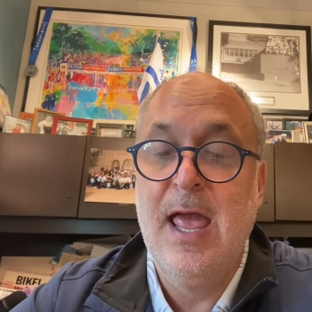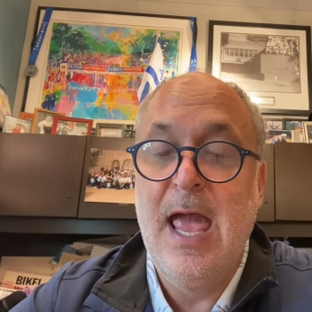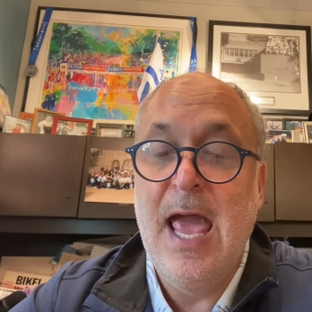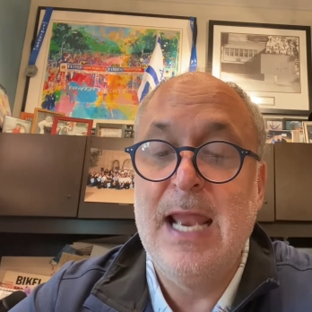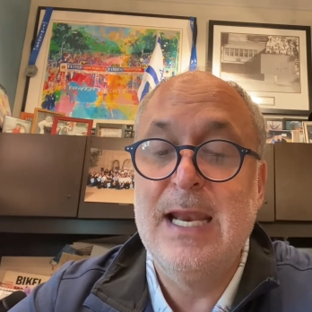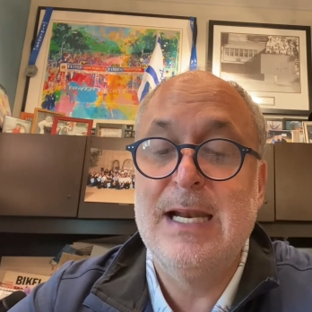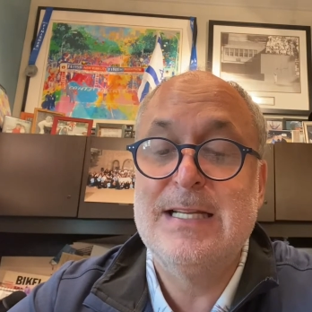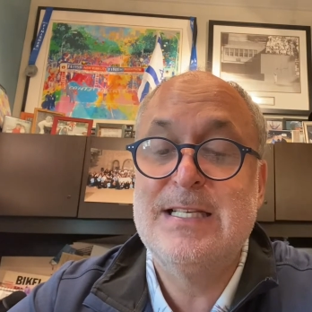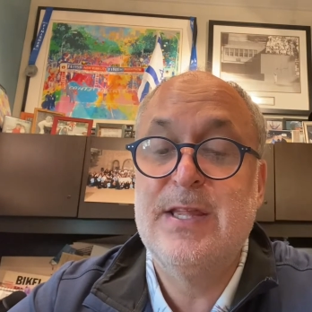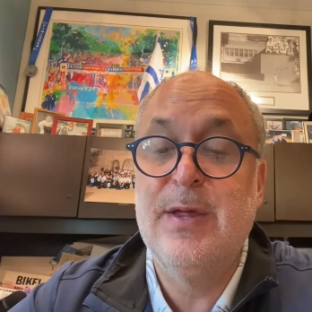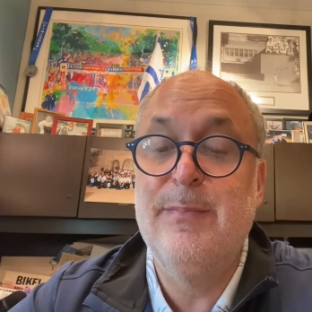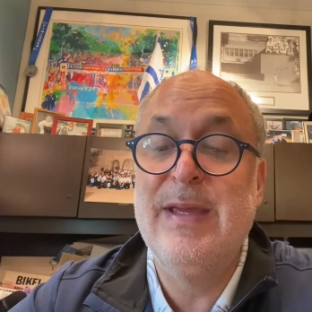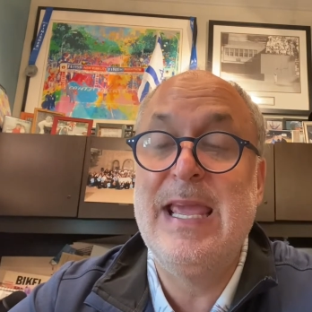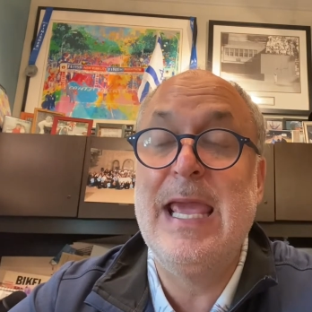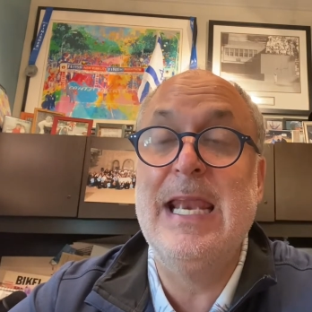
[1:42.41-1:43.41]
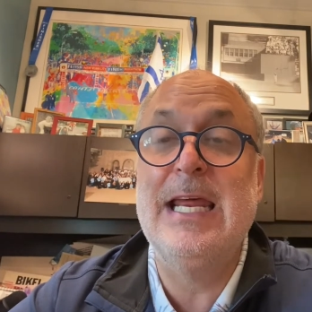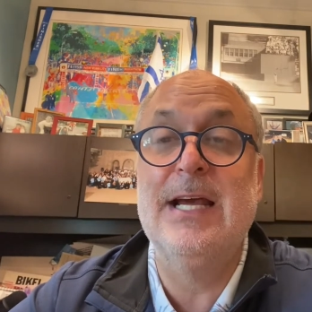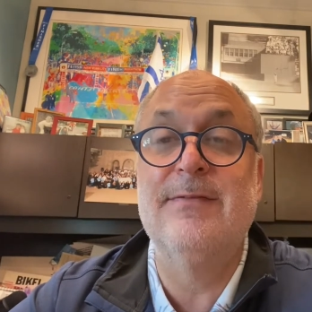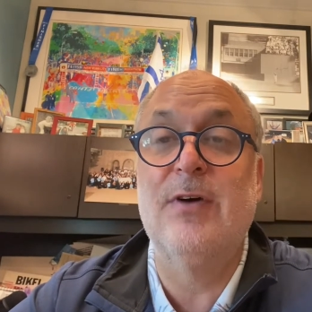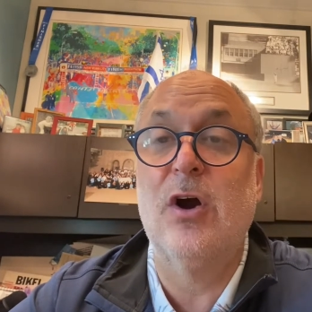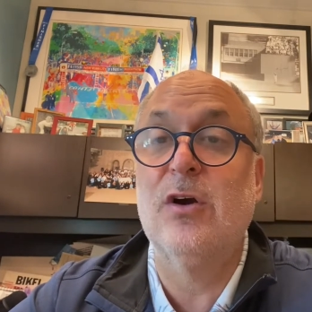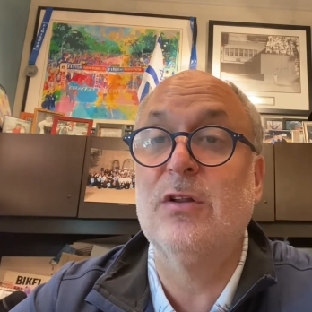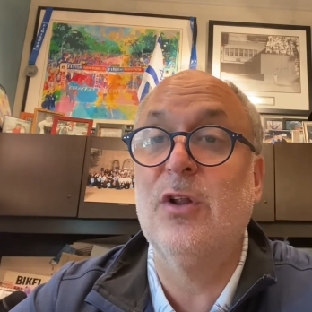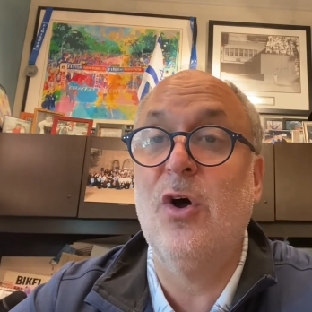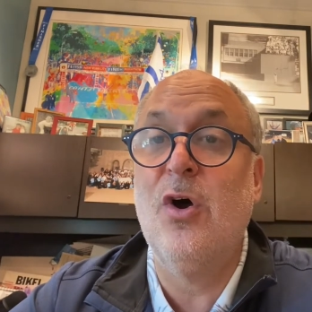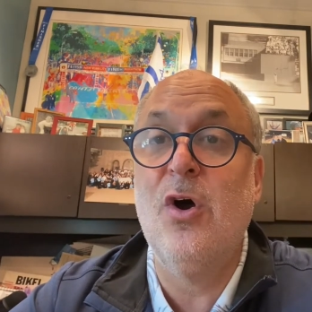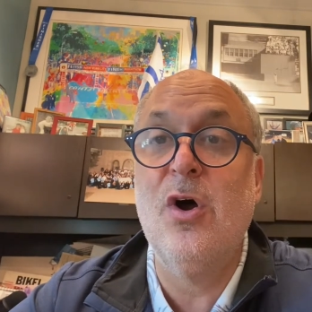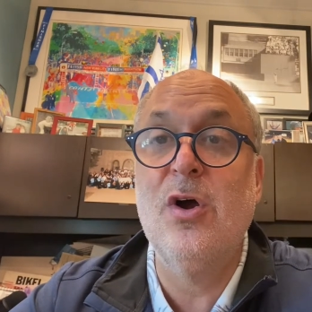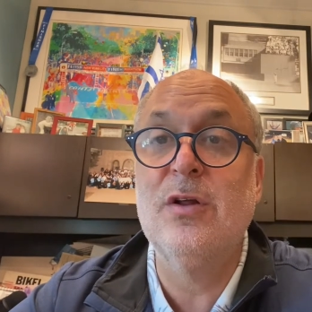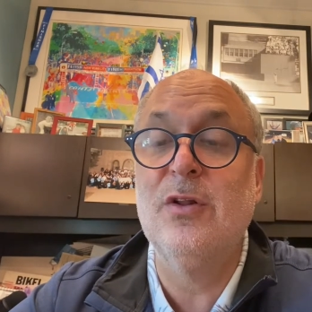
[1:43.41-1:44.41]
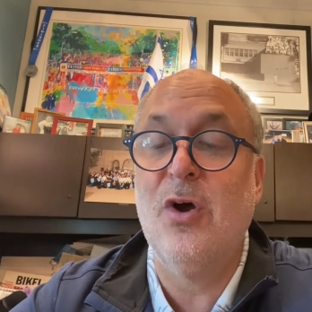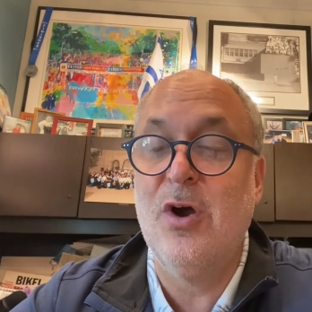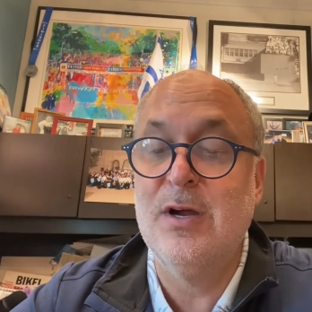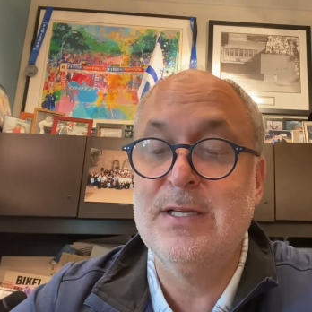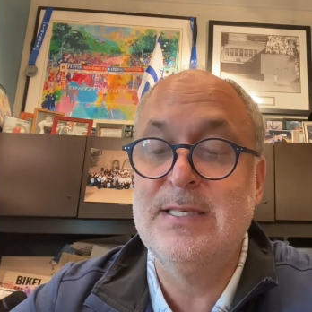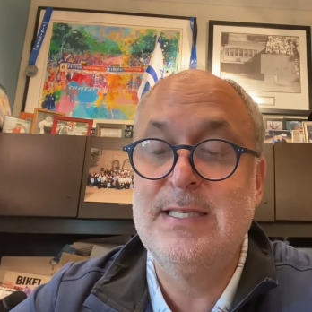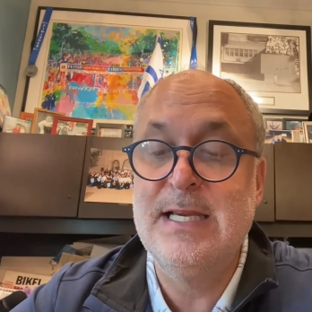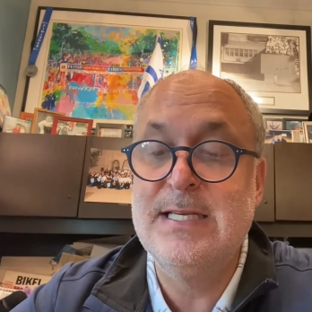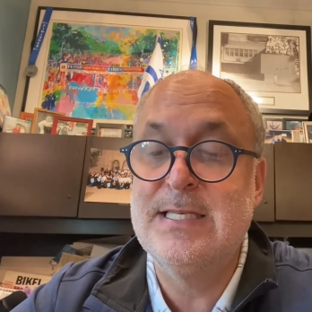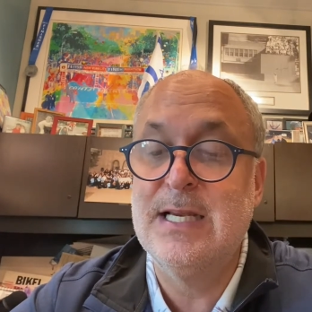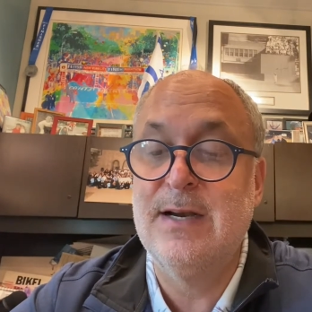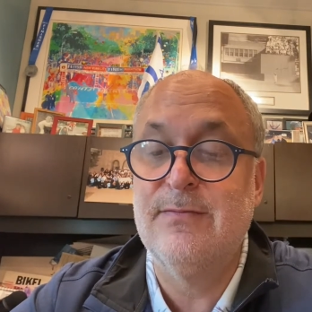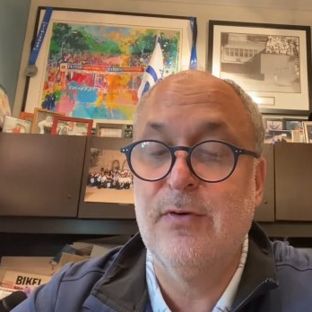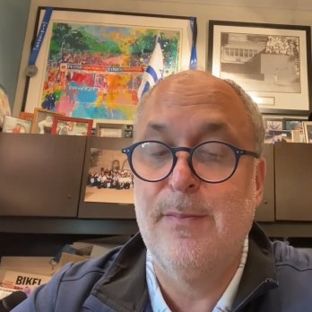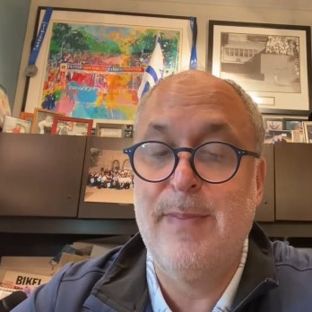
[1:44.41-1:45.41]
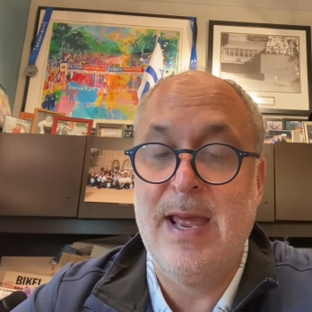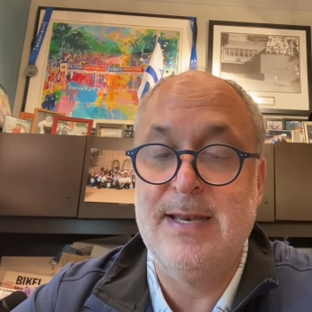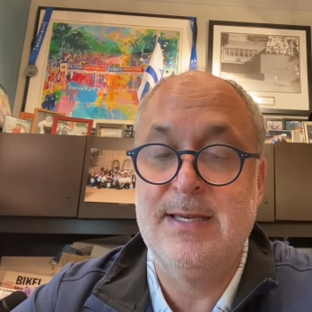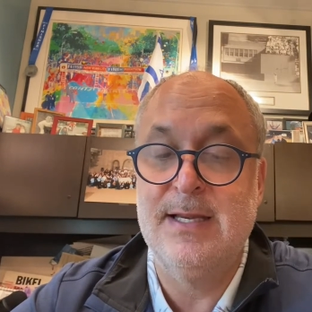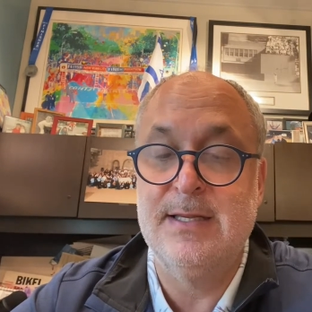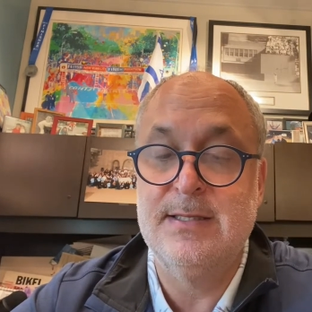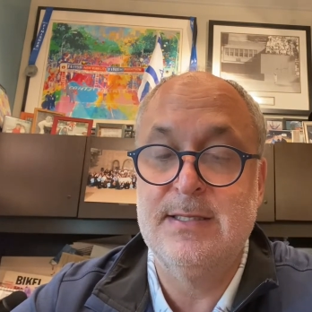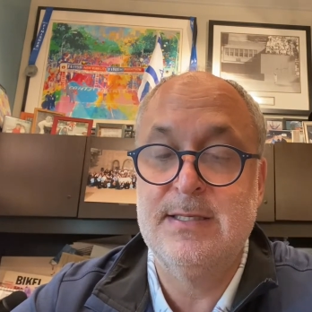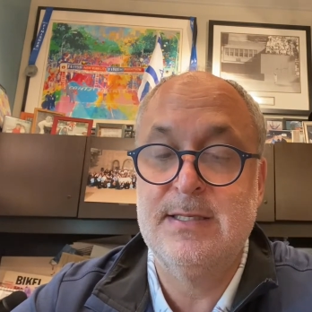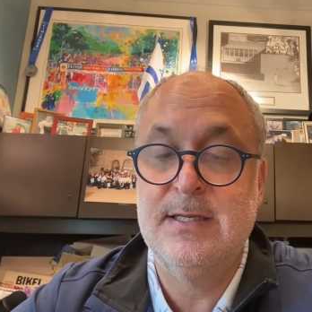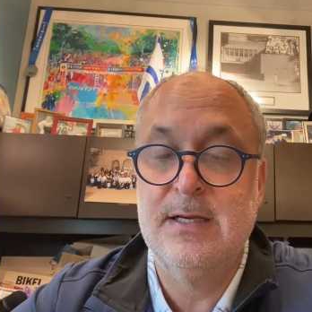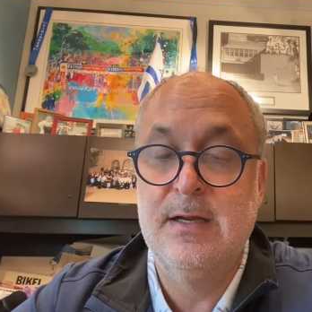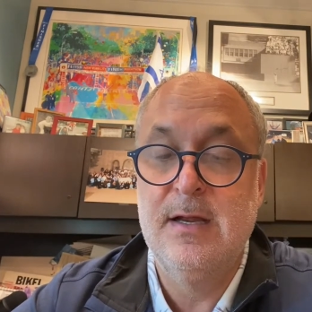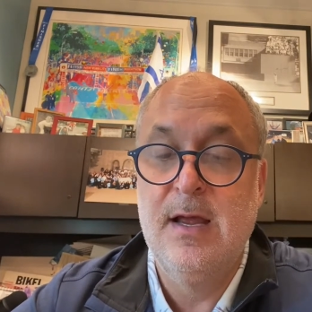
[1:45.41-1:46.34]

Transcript: and it's the beginning of our long, long season of repentance.